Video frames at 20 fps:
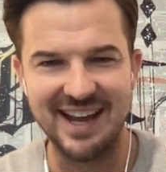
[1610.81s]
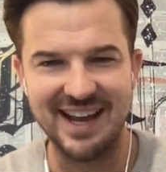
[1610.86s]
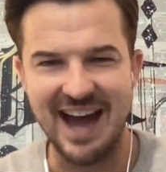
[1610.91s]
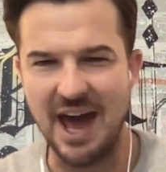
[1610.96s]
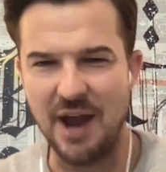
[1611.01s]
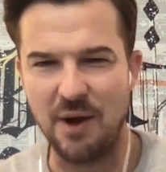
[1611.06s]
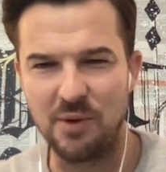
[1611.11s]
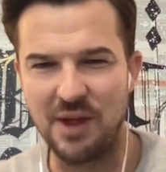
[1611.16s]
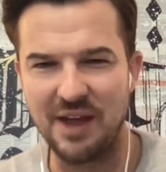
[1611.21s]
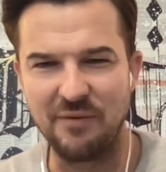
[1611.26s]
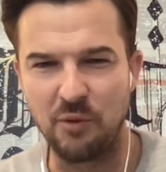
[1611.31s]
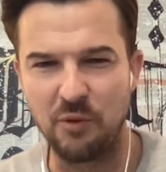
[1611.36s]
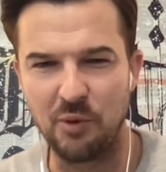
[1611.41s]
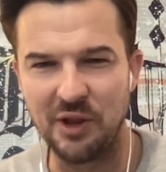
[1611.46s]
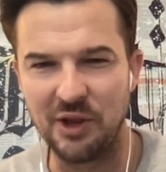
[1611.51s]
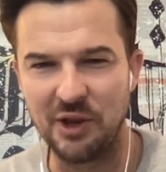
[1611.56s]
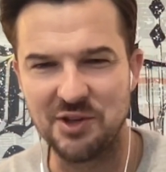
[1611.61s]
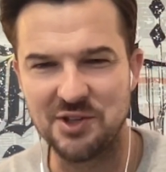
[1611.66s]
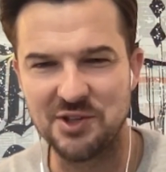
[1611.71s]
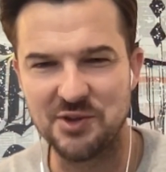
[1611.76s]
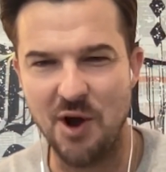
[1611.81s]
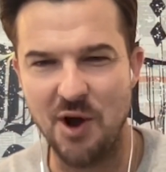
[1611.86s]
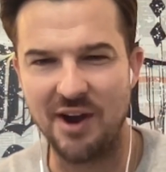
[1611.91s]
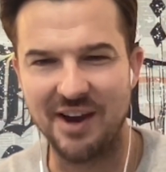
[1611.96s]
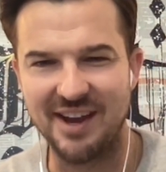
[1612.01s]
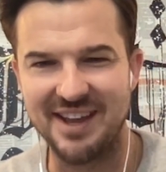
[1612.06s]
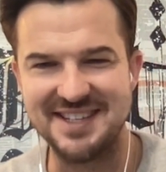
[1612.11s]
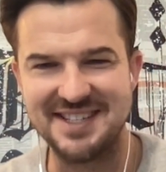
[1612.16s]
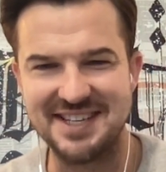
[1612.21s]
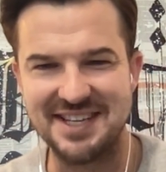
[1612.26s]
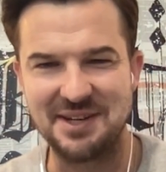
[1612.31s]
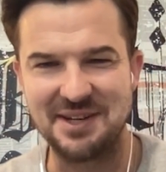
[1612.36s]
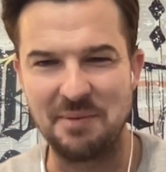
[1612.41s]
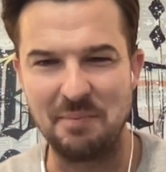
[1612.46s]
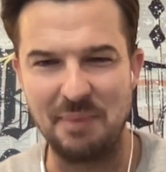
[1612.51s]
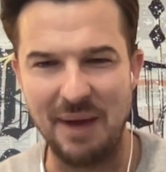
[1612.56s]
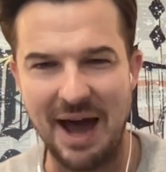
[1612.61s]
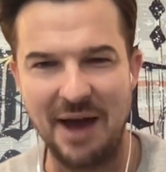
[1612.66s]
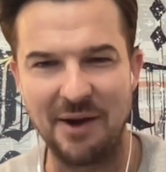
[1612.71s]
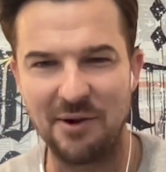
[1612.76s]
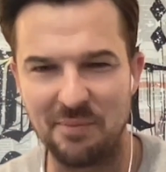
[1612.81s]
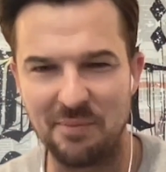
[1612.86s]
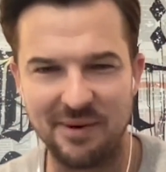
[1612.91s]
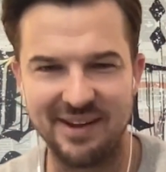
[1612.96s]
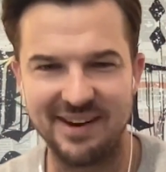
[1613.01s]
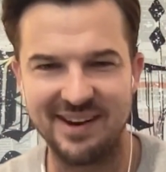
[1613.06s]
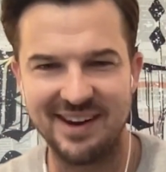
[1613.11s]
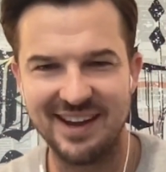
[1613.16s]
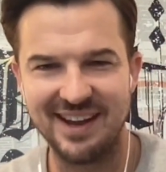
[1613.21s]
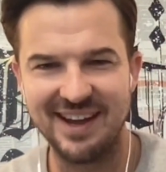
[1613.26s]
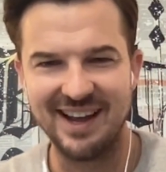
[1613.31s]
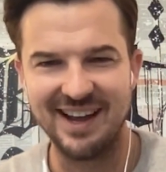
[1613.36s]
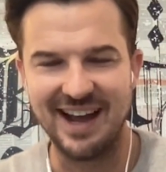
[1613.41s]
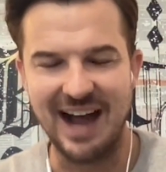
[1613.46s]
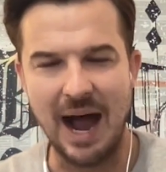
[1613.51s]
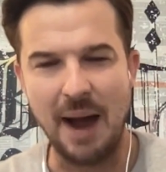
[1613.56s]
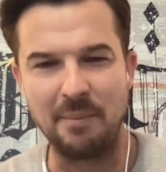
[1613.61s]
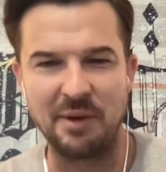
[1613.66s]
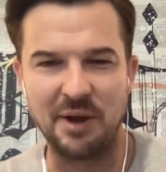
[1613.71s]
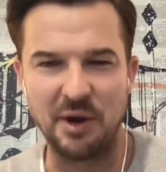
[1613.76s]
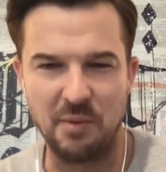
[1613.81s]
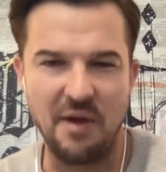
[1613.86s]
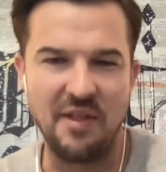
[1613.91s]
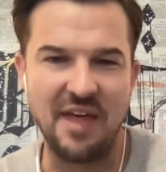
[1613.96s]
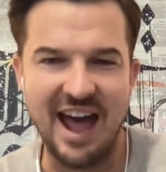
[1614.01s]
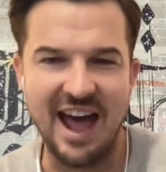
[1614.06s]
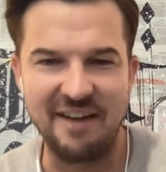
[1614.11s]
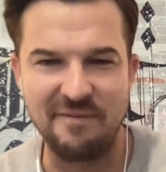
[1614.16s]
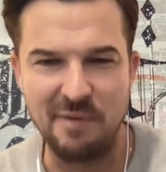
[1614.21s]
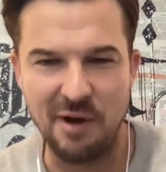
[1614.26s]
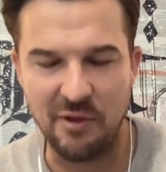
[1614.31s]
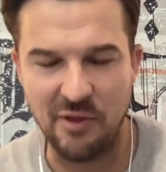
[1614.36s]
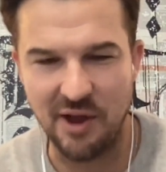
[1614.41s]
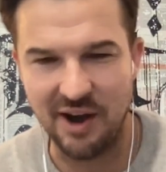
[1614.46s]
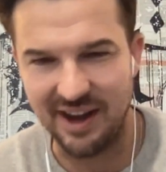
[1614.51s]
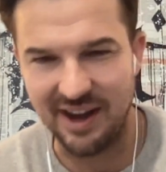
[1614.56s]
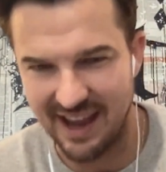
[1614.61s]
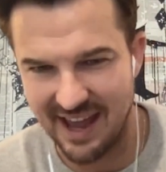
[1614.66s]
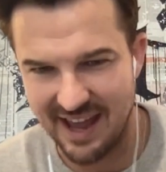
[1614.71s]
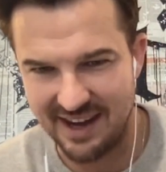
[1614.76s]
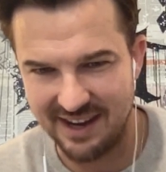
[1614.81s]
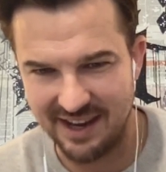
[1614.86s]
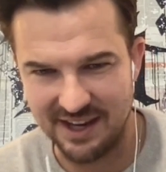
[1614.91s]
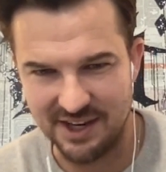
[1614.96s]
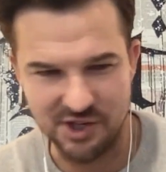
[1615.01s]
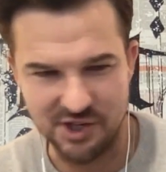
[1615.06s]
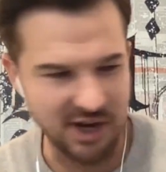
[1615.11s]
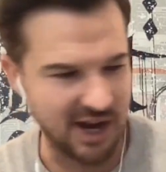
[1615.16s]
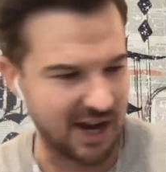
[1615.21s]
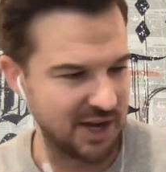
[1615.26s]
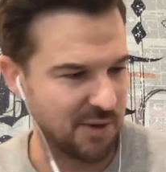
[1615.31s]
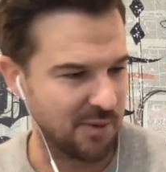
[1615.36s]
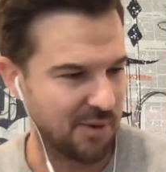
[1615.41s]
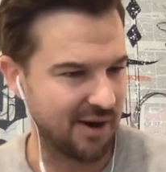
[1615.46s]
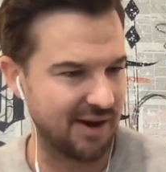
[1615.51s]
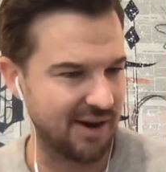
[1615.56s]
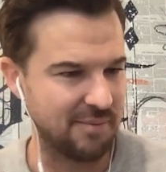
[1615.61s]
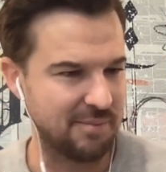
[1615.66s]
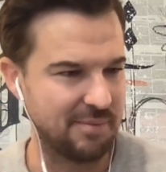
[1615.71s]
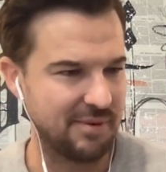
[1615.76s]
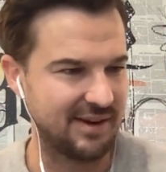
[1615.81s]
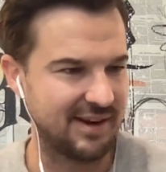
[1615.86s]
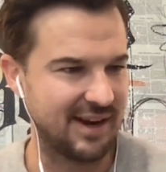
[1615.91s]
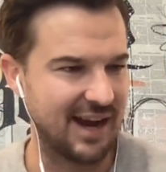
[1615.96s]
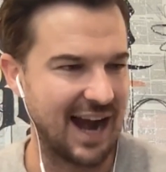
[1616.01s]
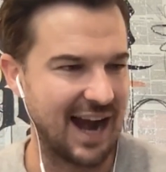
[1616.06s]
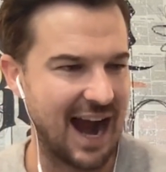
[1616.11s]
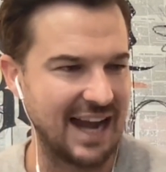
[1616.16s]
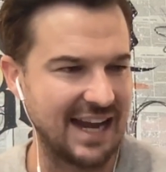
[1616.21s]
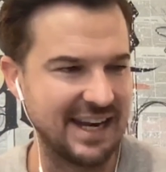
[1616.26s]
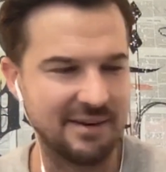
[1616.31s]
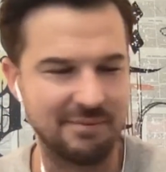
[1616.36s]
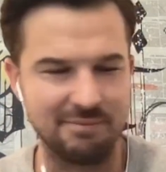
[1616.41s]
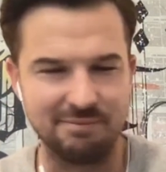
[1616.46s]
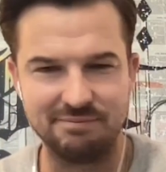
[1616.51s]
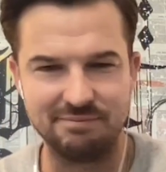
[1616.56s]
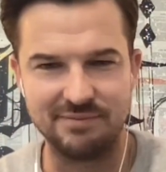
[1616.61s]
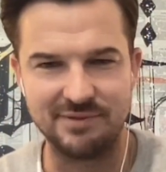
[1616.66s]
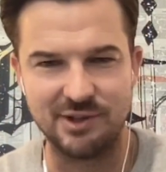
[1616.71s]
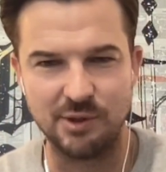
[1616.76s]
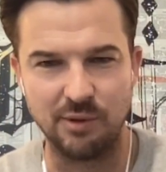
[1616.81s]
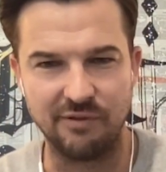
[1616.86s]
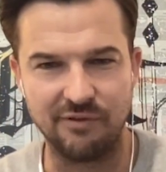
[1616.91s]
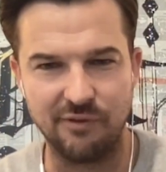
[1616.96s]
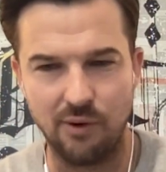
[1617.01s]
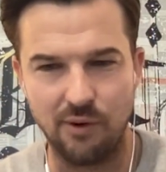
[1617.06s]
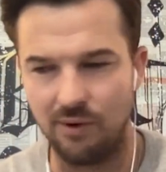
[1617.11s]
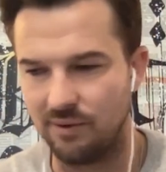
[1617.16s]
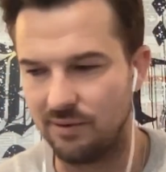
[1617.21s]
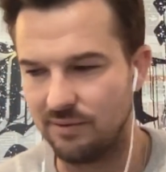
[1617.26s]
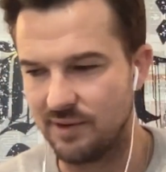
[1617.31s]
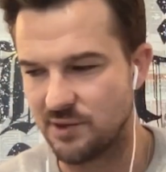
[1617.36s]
I don't really have a really strong, consistent pattern, but I'm going to run the half marathon again in January. But I, I need to do a full.